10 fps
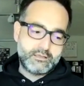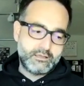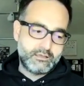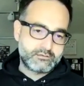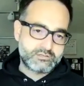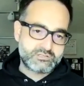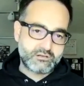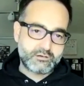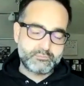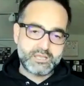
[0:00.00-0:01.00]
and
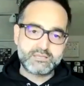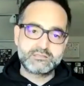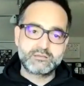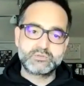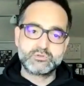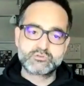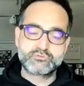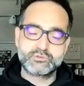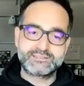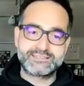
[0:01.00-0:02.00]
start making them
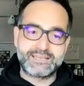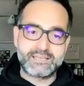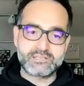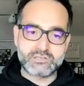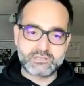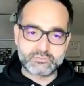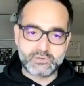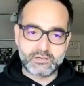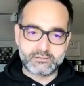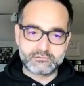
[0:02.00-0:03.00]
useful at the edge as
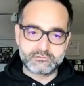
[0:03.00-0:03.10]
well?